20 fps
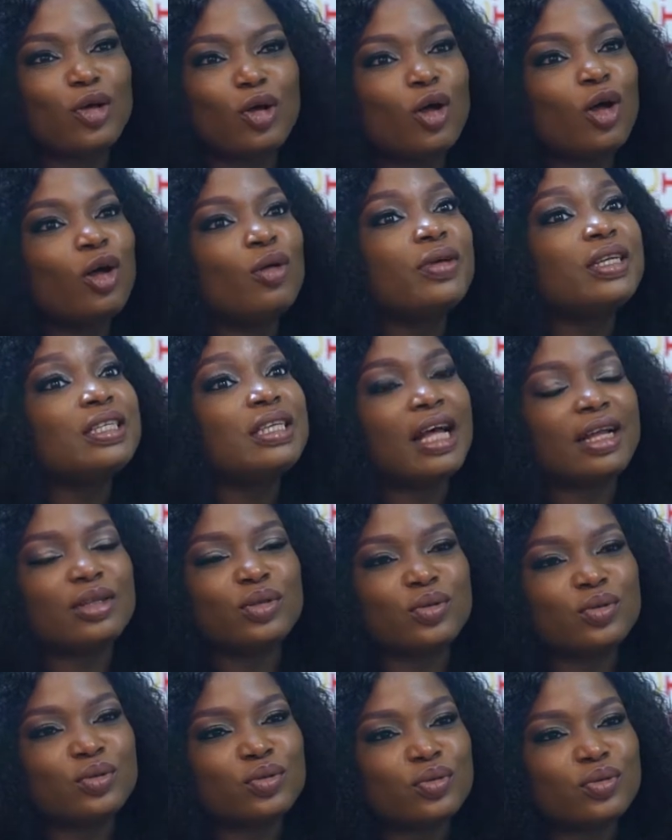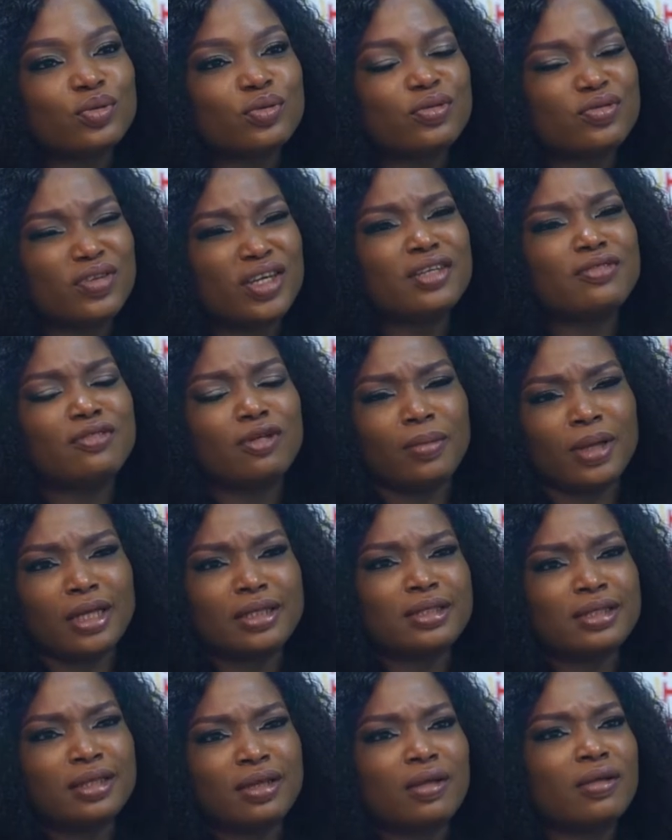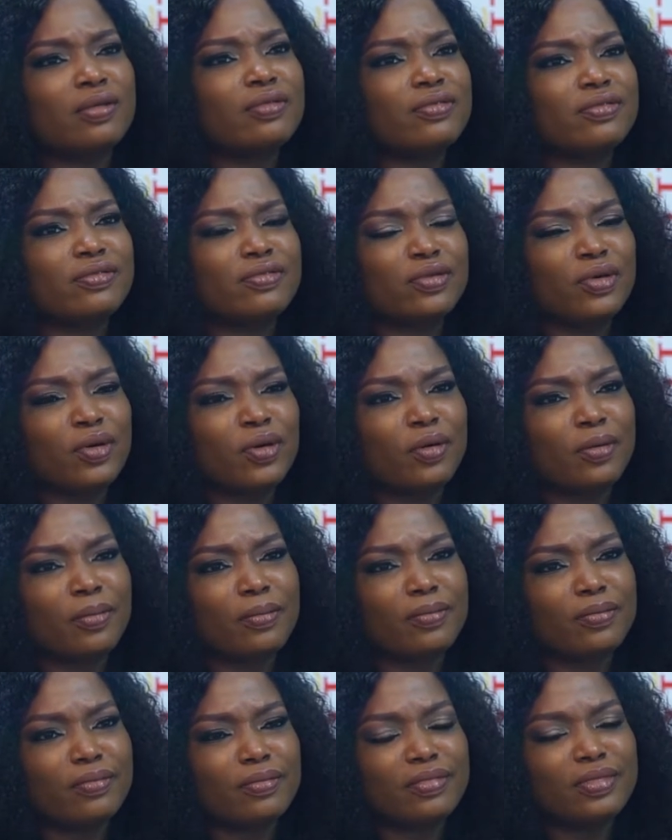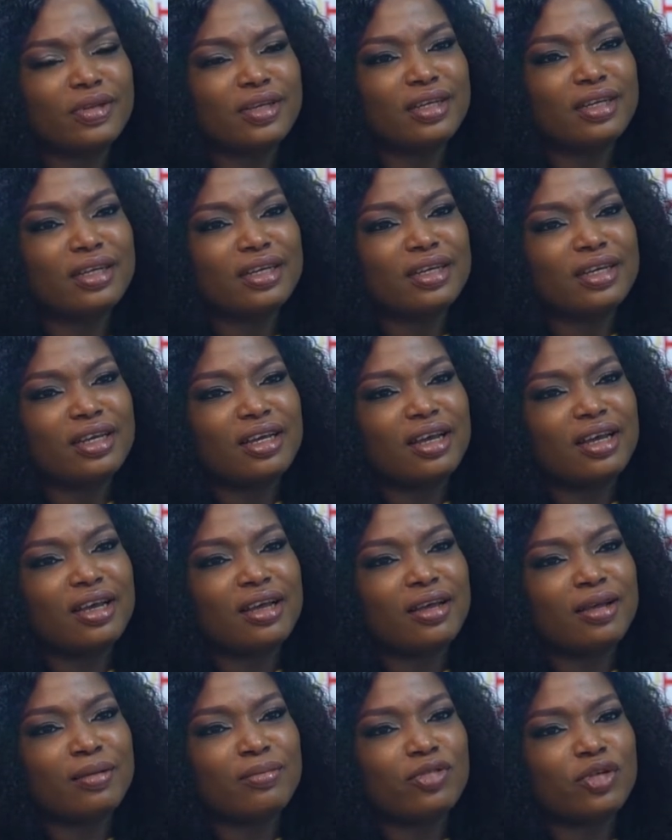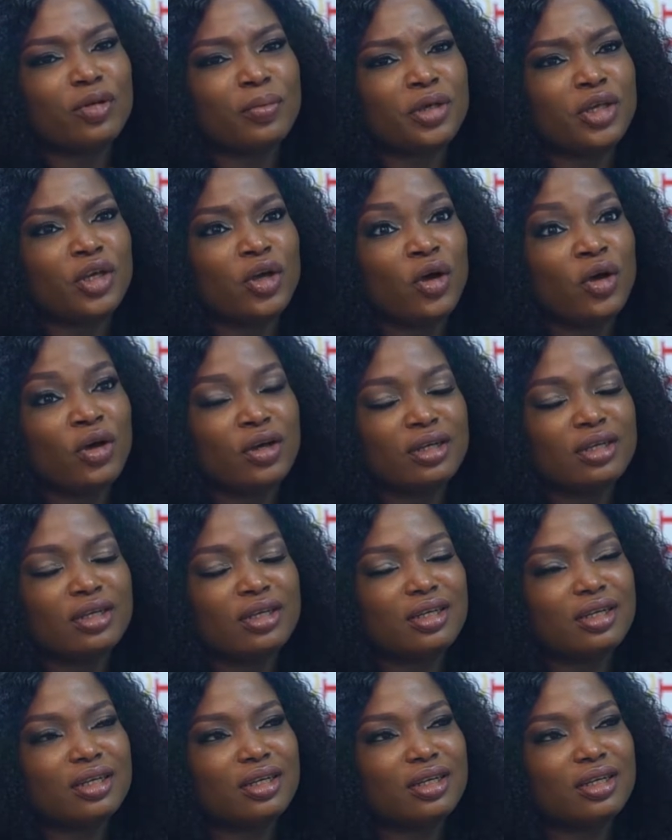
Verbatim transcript: always had to fend for myself from, um, from young.